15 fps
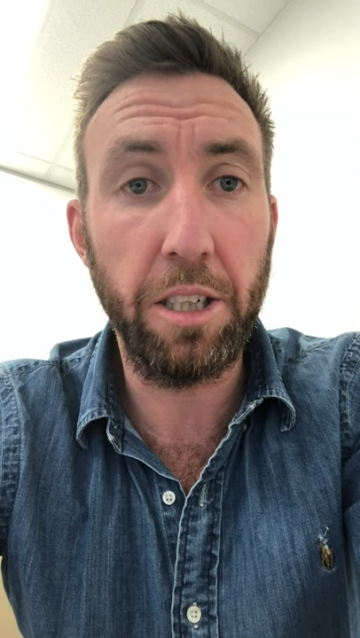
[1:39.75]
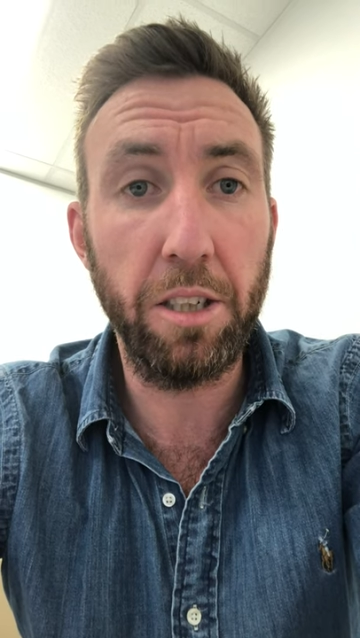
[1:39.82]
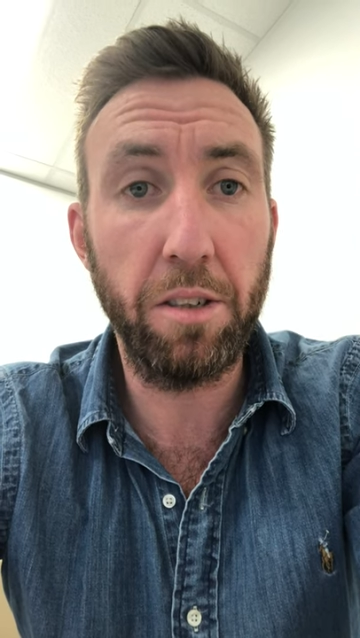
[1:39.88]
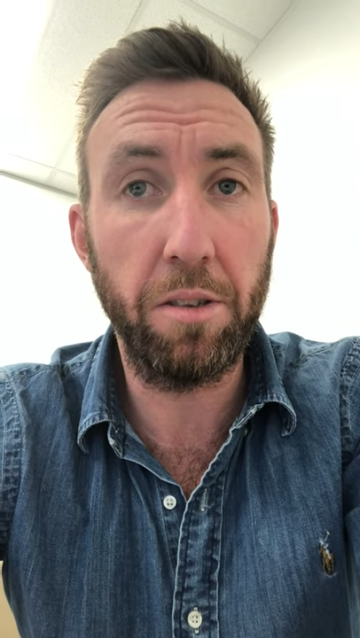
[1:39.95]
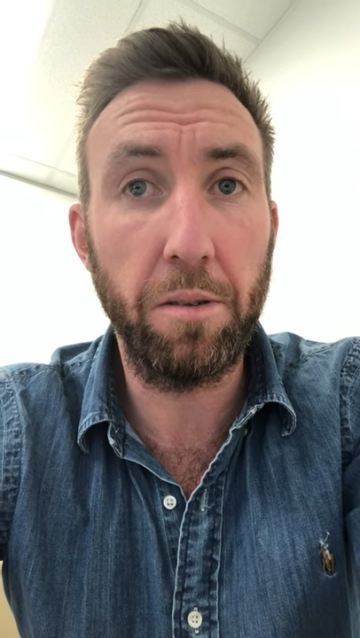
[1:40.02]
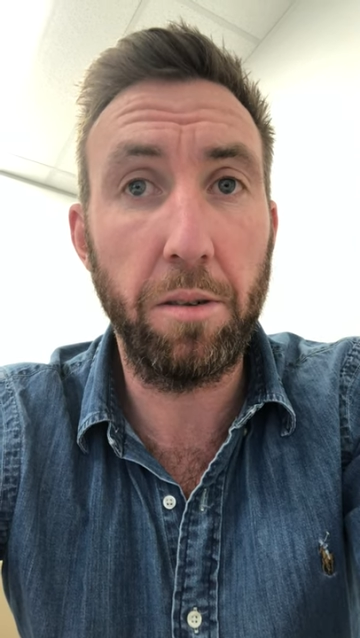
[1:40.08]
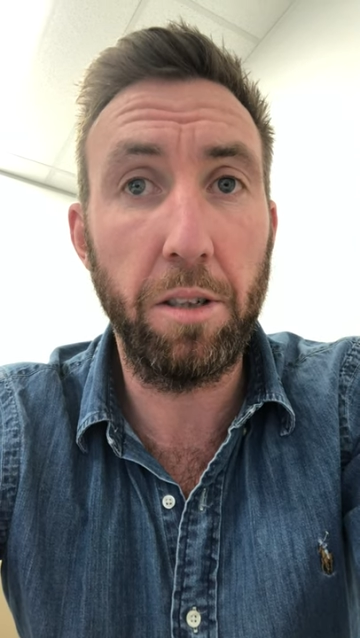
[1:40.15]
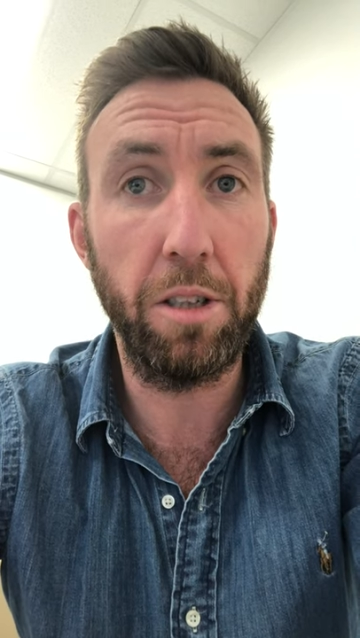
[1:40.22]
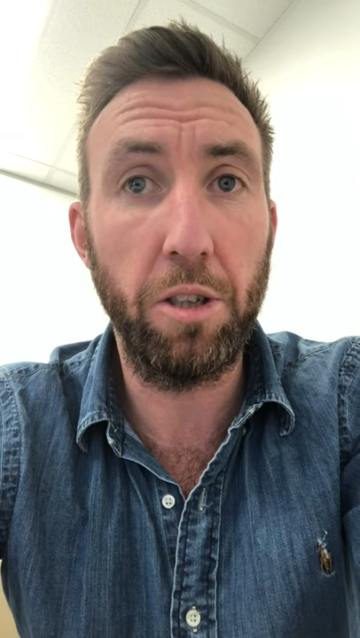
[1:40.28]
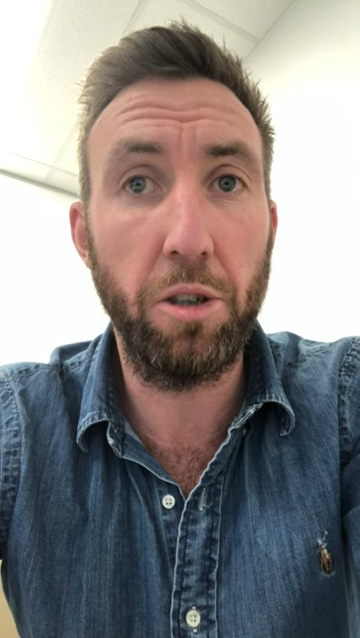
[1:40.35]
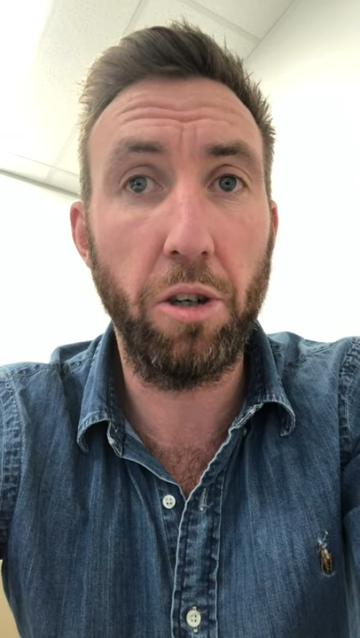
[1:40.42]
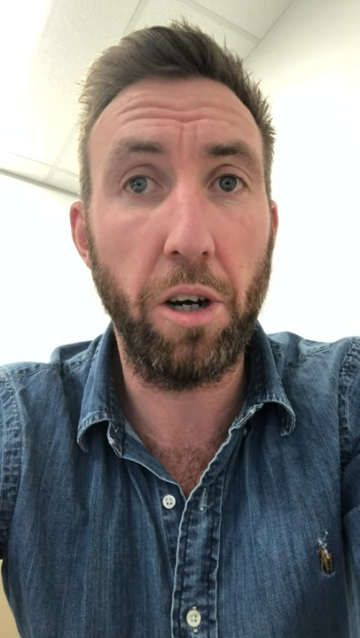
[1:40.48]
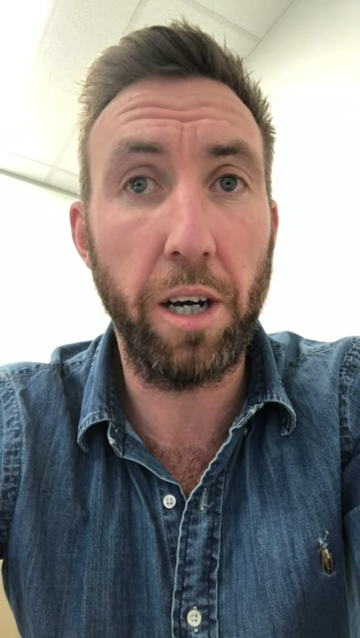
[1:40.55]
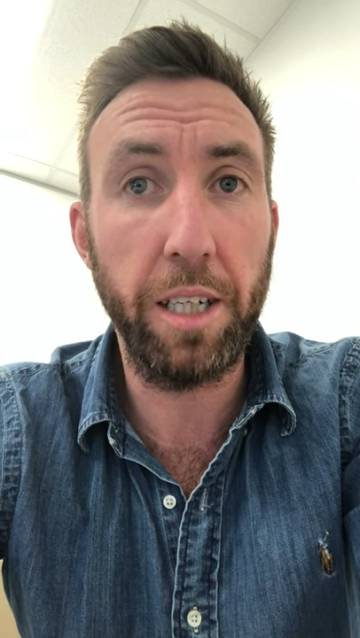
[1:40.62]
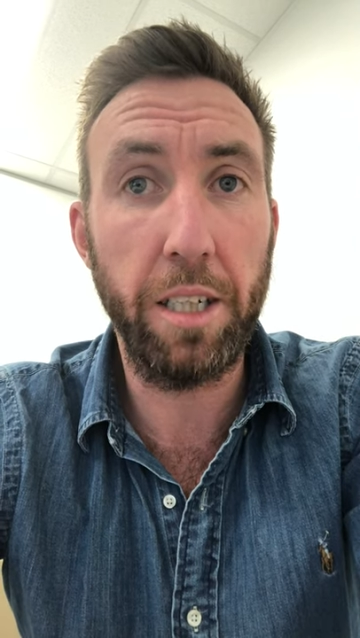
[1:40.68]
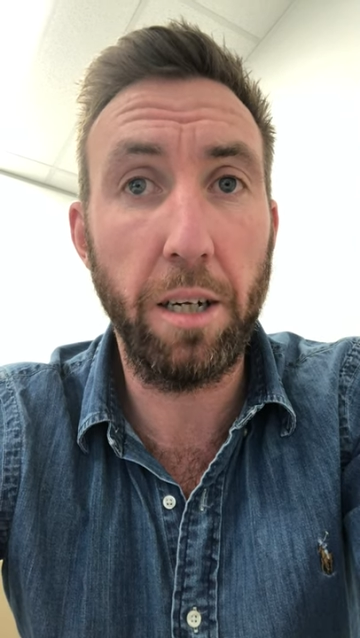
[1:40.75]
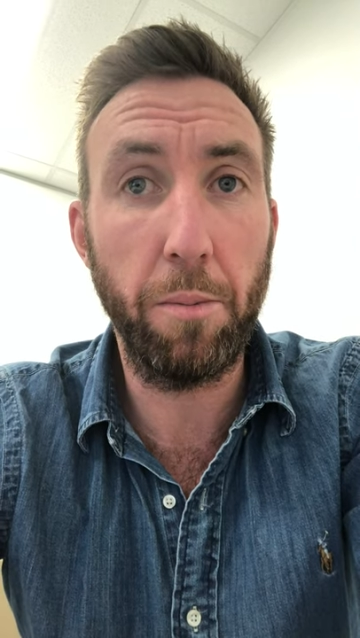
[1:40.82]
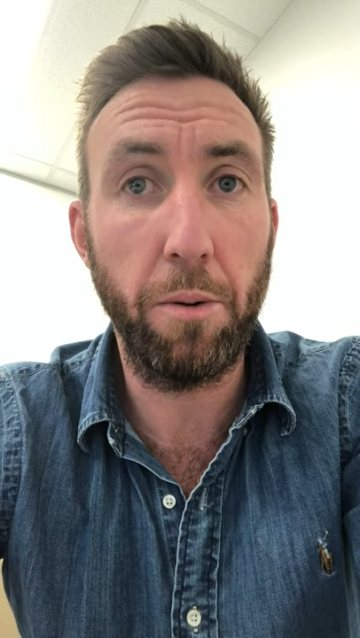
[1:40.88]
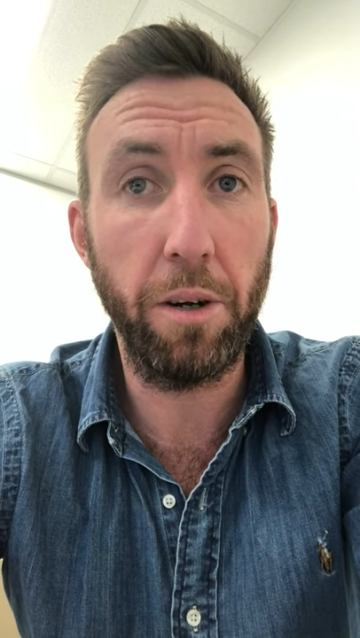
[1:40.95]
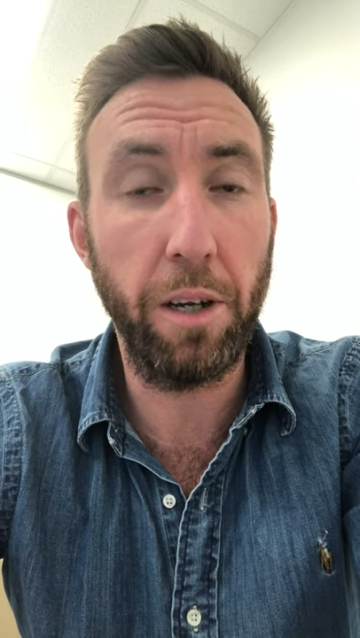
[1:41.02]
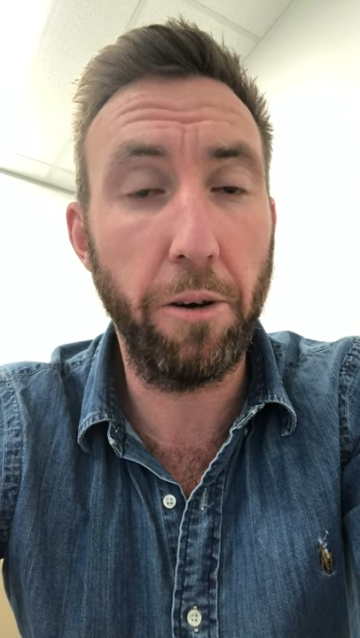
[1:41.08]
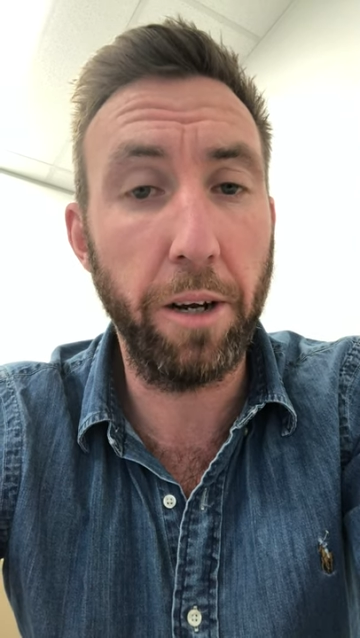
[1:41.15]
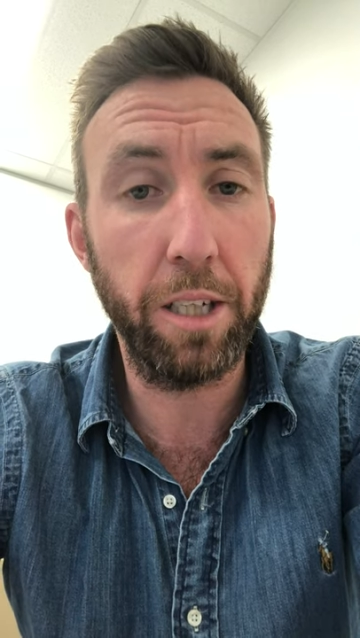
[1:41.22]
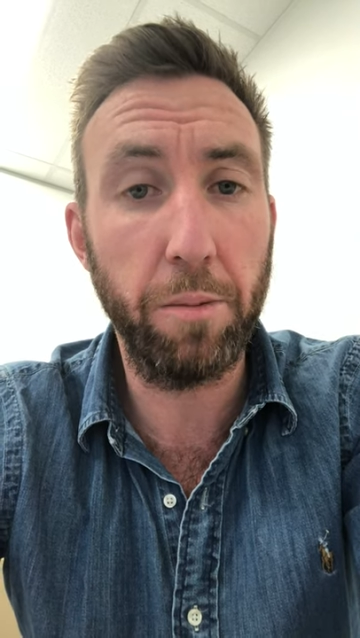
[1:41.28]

just just try tempering your